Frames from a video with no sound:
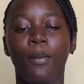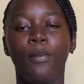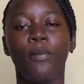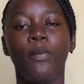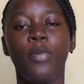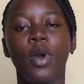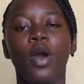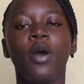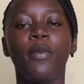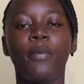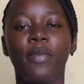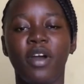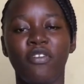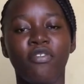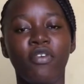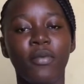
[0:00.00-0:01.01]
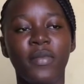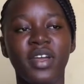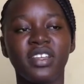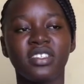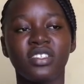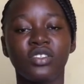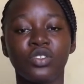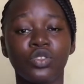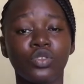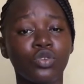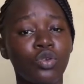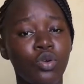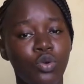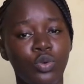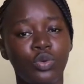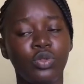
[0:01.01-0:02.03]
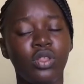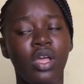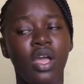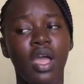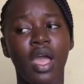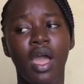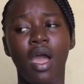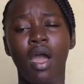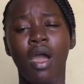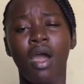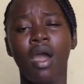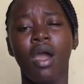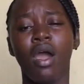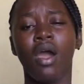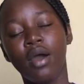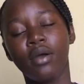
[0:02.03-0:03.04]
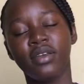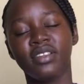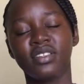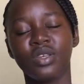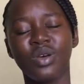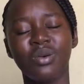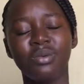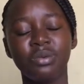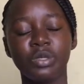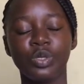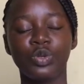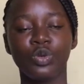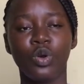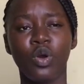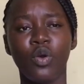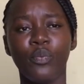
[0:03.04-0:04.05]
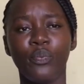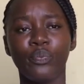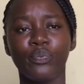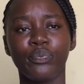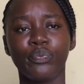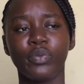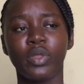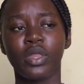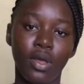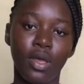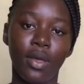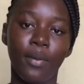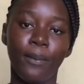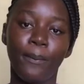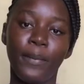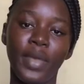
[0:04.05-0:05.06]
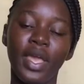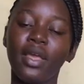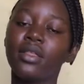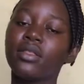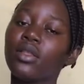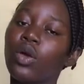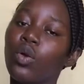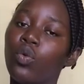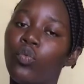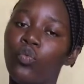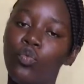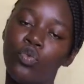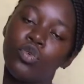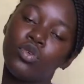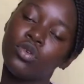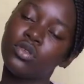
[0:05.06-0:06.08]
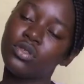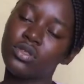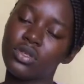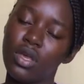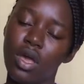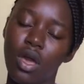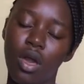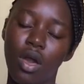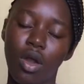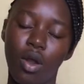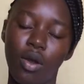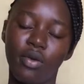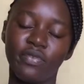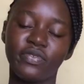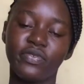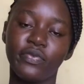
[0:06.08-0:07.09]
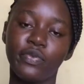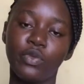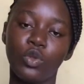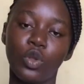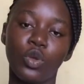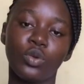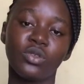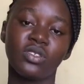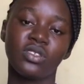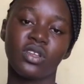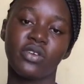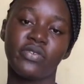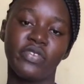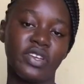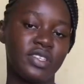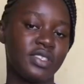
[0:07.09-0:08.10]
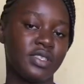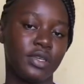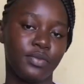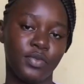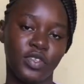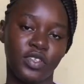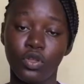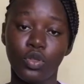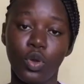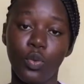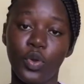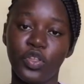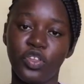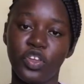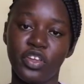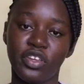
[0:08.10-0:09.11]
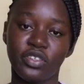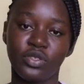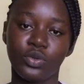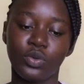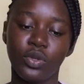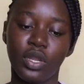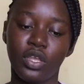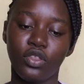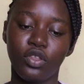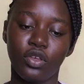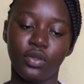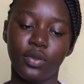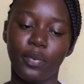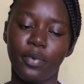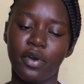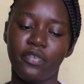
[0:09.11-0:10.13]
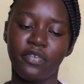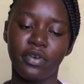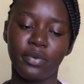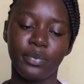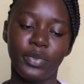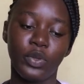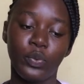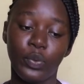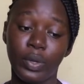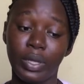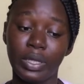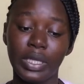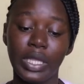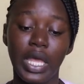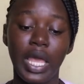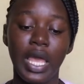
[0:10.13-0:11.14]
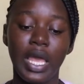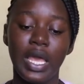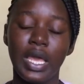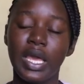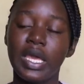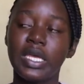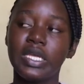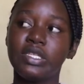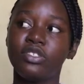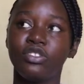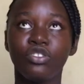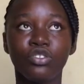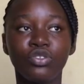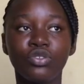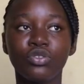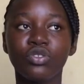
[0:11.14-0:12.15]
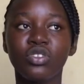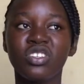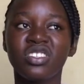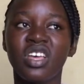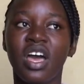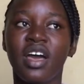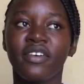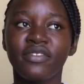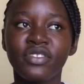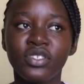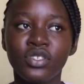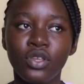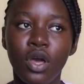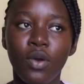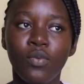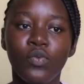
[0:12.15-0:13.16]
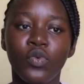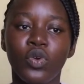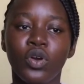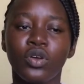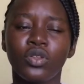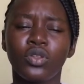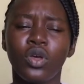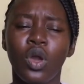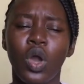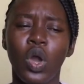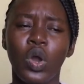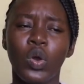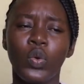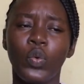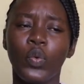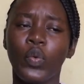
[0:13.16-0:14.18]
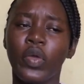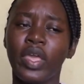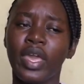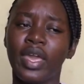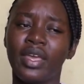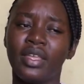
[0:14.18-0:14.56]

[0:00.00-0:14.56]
Poor performance in school is also main root of low self-esteem. You know, when you're in school and you're not performing well and you do not have someone who can